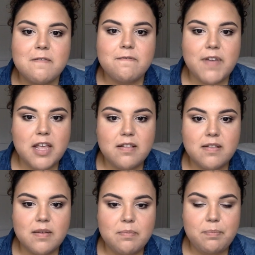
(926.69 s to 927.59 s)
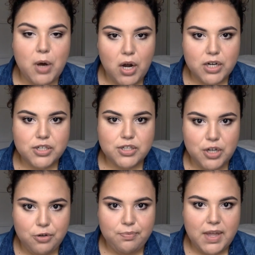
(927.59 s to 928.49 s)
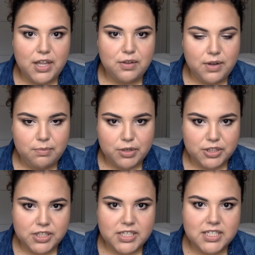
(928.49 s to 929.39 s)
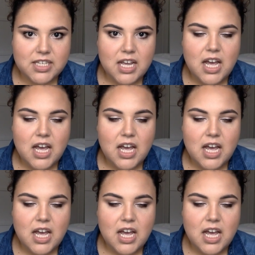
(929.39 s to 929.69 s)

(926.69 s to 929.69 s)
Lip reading: face bar soap that you can purchase